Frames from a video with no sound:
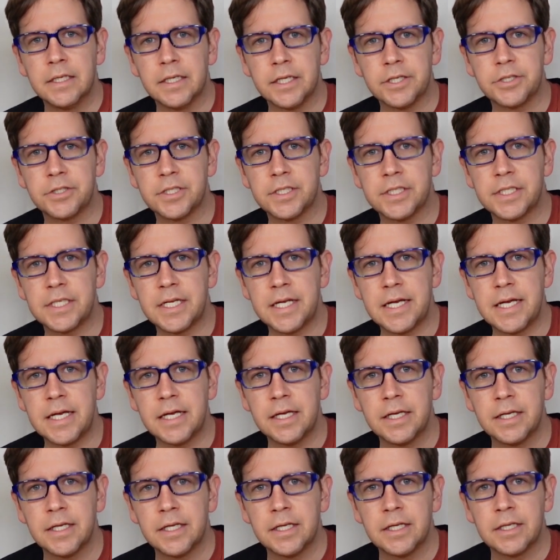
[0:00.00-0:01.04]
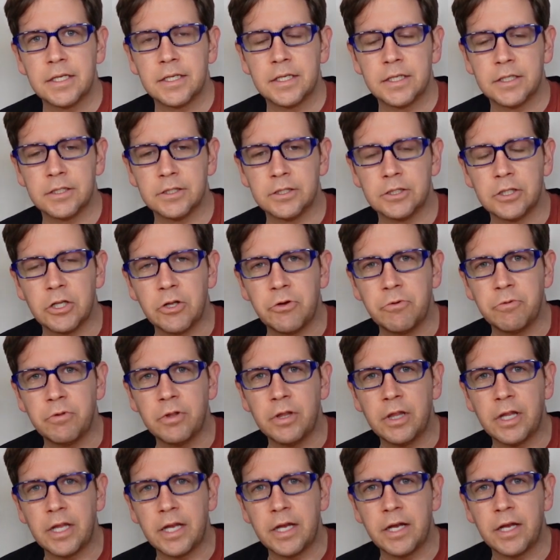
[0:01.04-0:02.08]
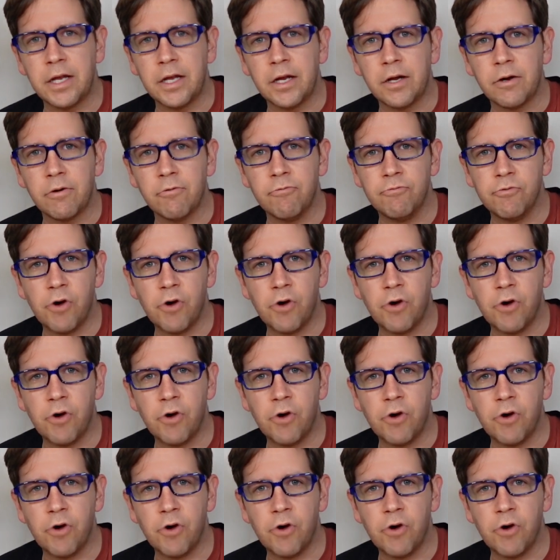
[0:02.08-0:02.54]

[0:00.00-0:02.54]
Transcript: is to see a lonely,